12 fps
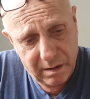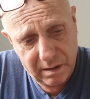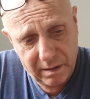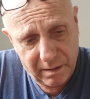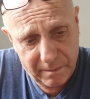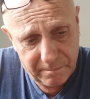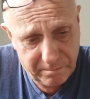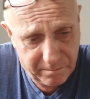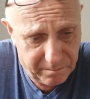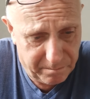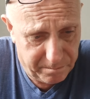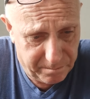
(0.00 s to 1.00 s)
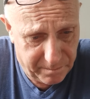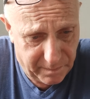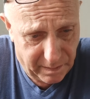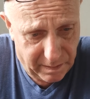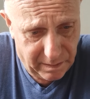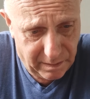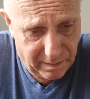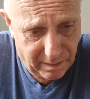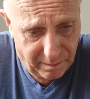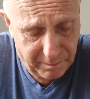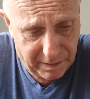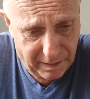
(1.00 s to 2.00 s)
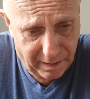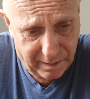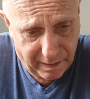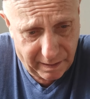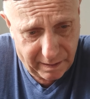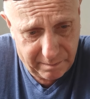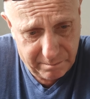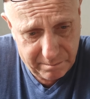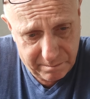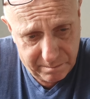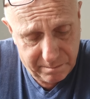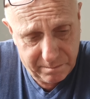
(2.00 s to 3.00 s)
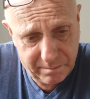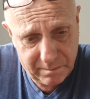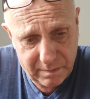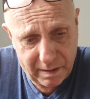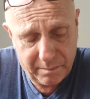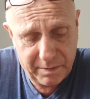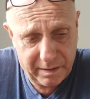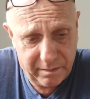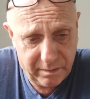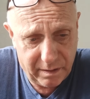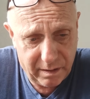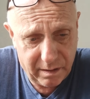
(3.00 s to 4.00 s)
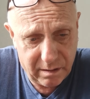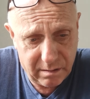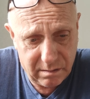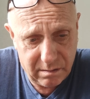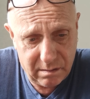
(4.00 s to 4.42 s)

I'm an engineer,